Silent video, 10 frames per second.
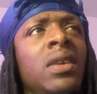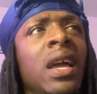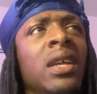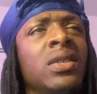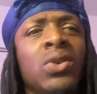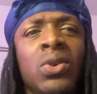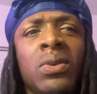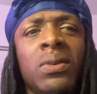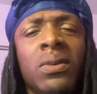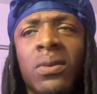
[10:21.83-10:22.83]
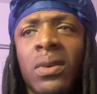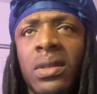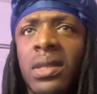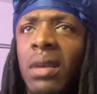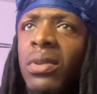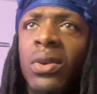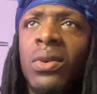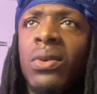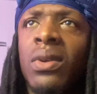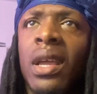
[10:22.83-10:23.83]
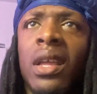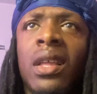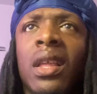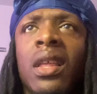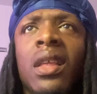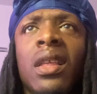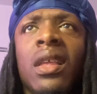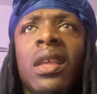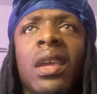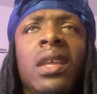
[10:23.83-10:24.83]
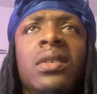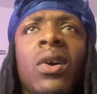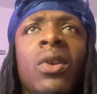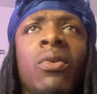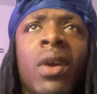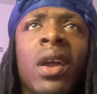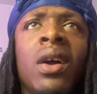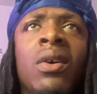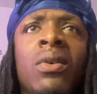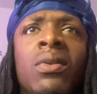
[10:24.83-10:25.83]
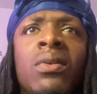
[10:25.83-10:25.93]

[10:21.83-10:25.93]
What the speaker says: into it with some dude and he turned around.